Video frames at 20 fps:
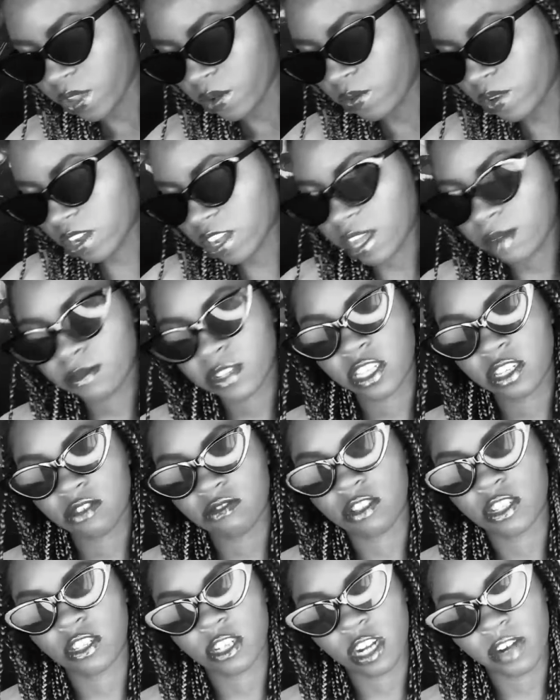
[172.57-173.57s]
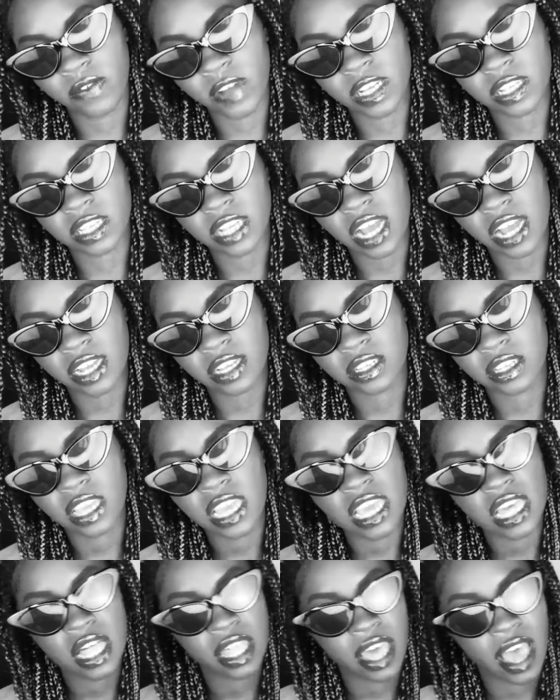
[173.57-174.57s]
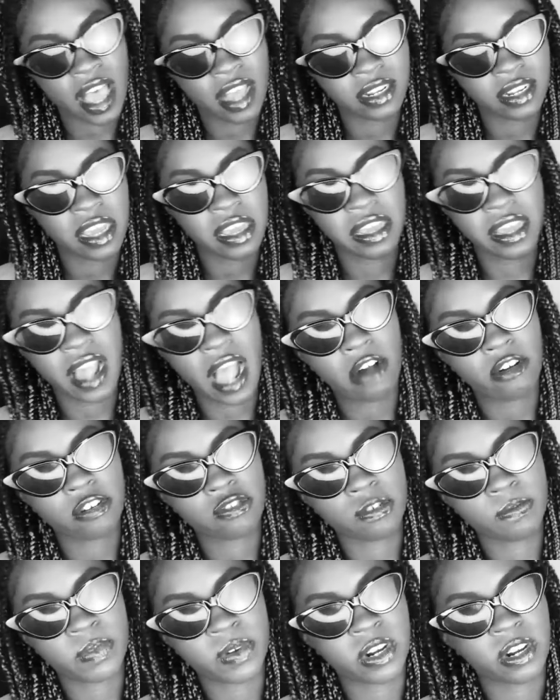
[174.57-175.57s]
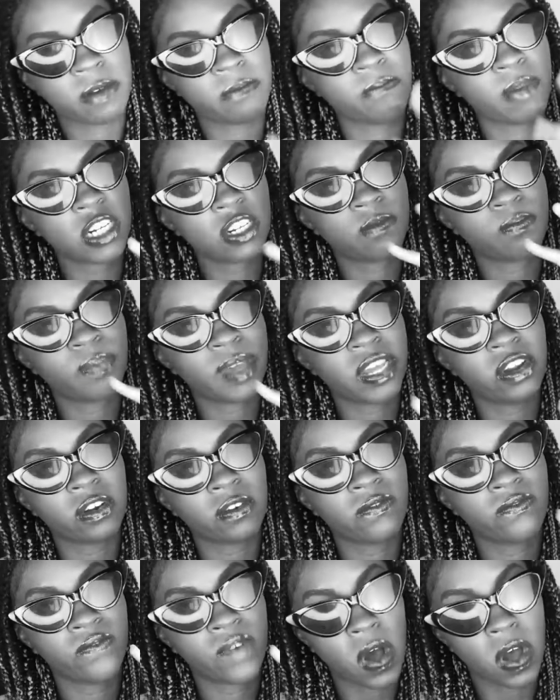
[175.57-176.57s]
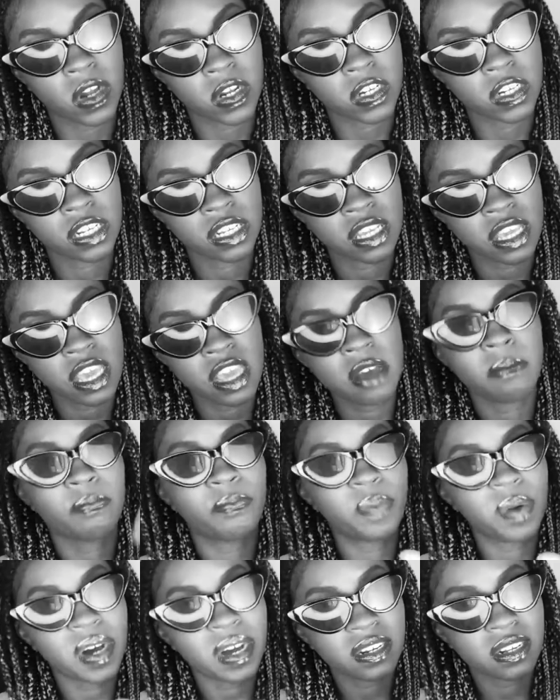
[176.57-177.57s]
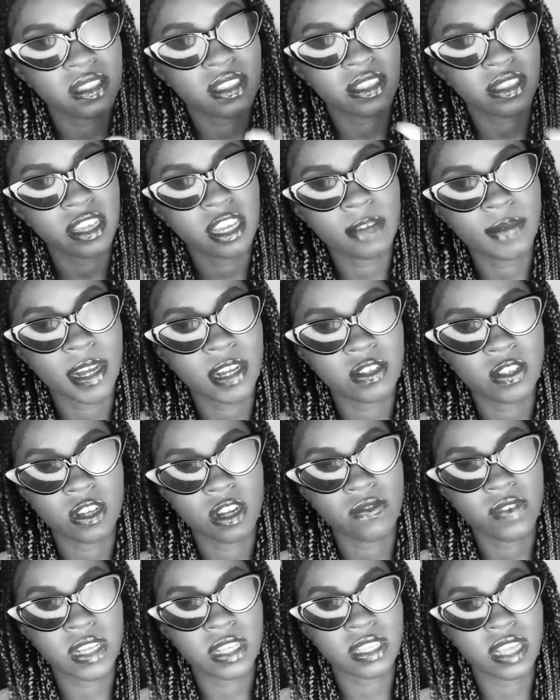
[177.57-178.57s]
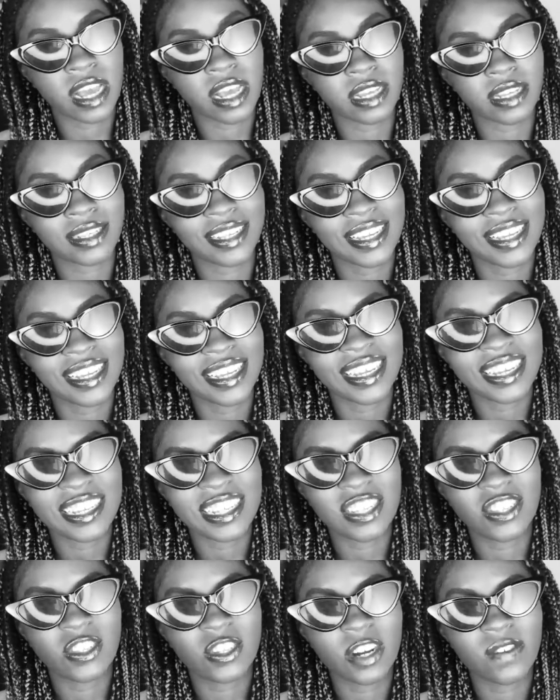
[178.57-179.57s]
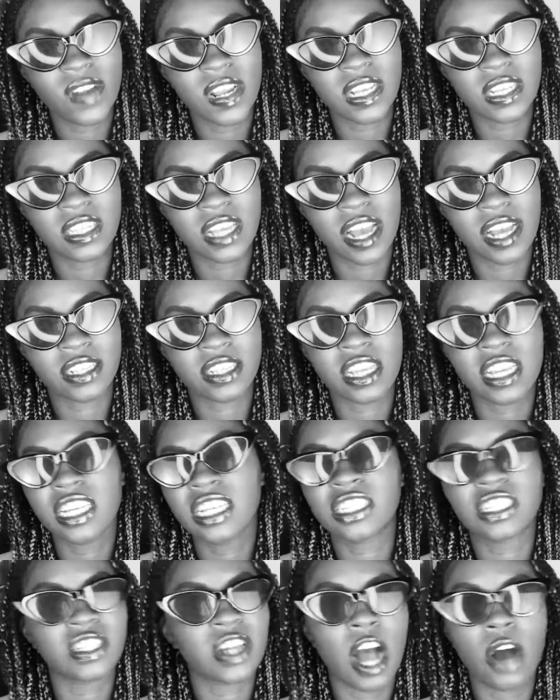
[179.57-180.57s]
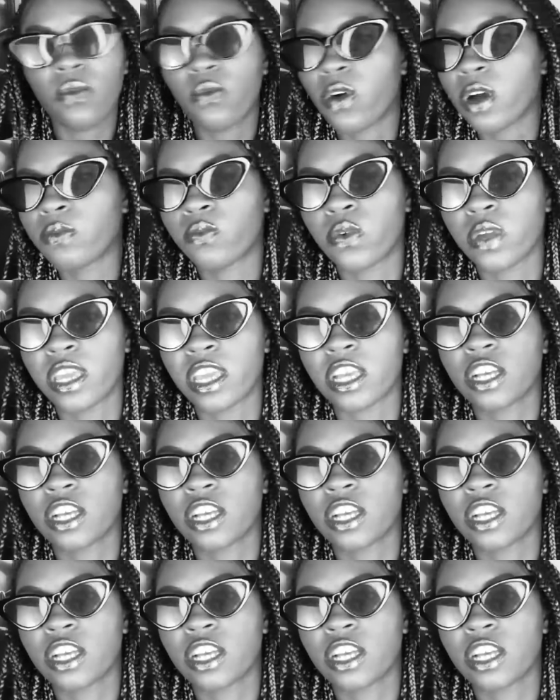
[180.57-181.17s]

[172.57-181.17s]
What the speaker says: when it comes to the serving size, that and calories are put on a much bigger font. But the thing about serving size is not what we